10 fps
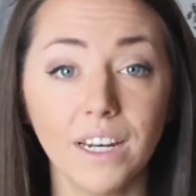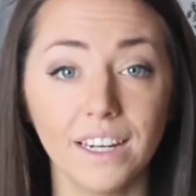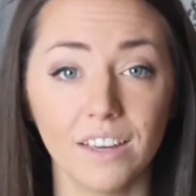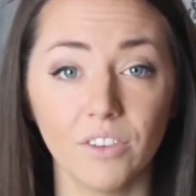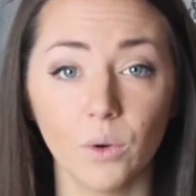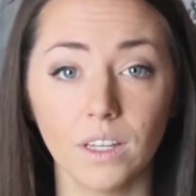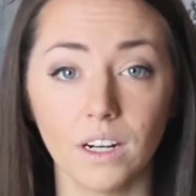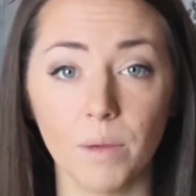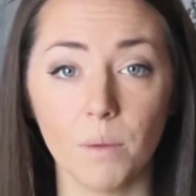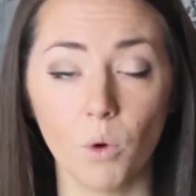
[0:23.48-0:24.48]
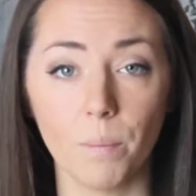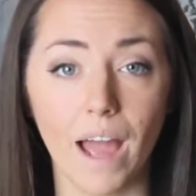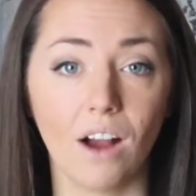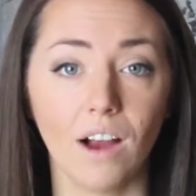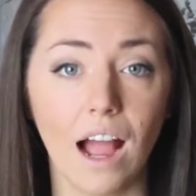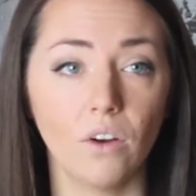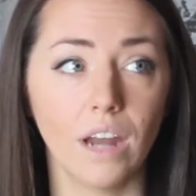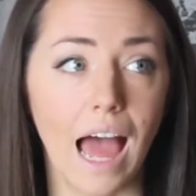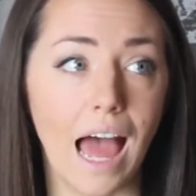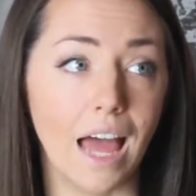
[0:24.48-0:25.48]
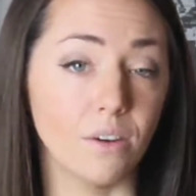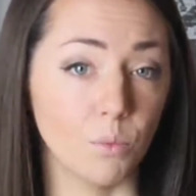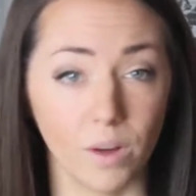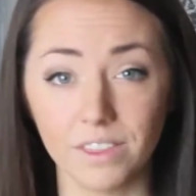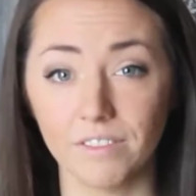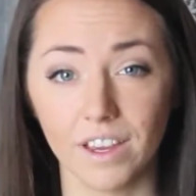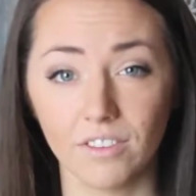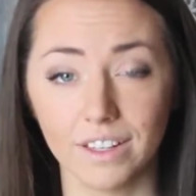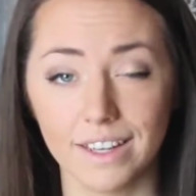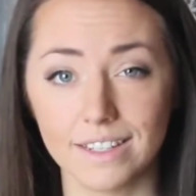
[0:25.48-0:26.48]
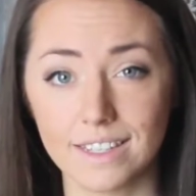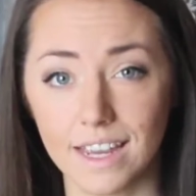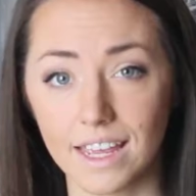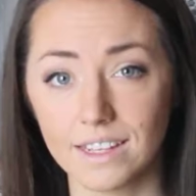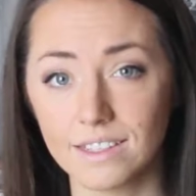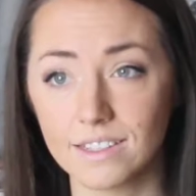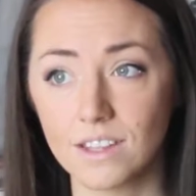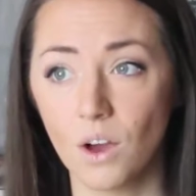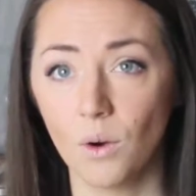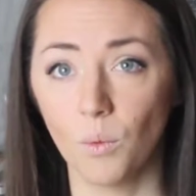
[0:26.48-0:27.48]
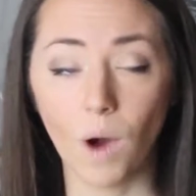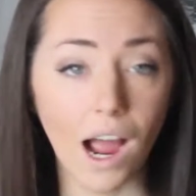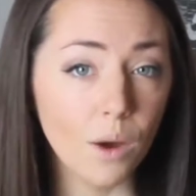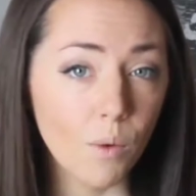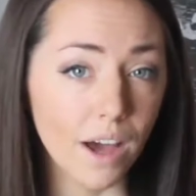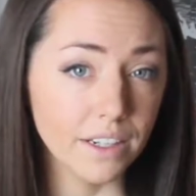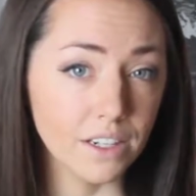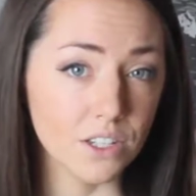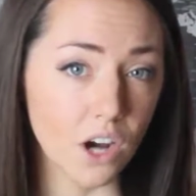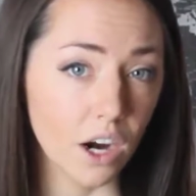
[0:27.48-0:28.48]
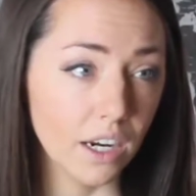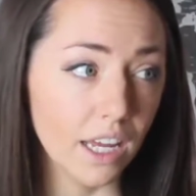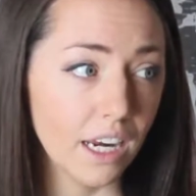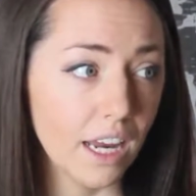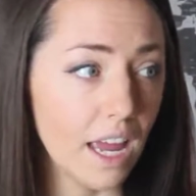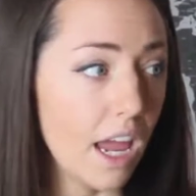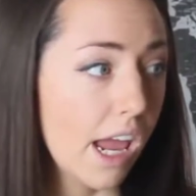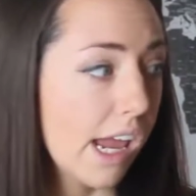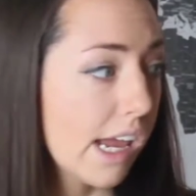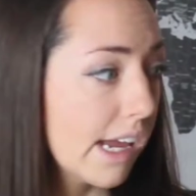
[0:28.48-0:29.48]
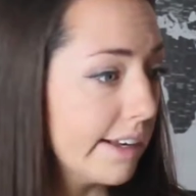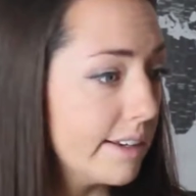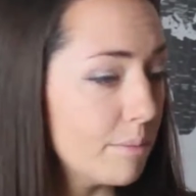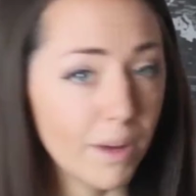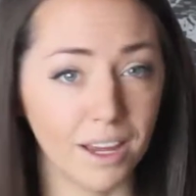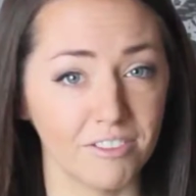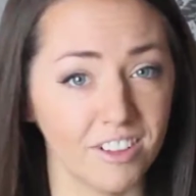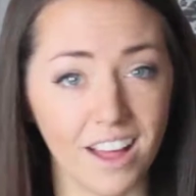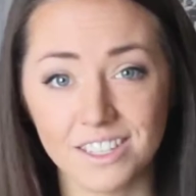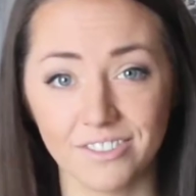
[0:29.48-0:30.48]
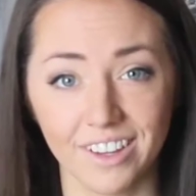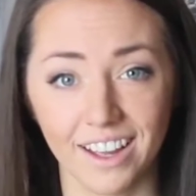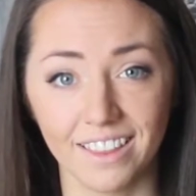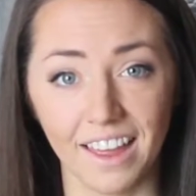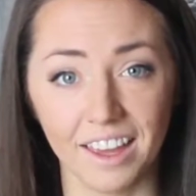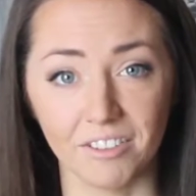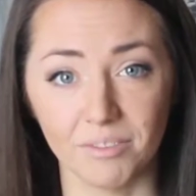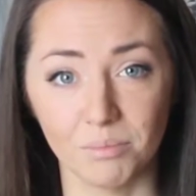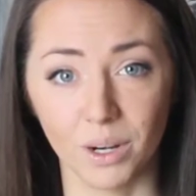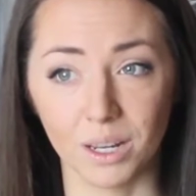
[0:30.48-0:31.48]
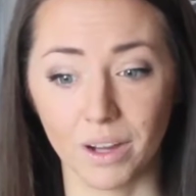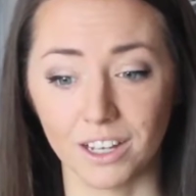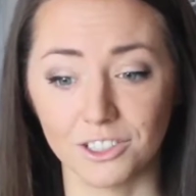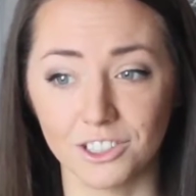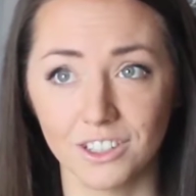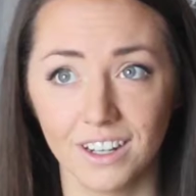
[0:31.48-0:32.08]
to give you a little bit more background on what the favorite list is, why I wanted to start it, and my philosophy on life, pretty much.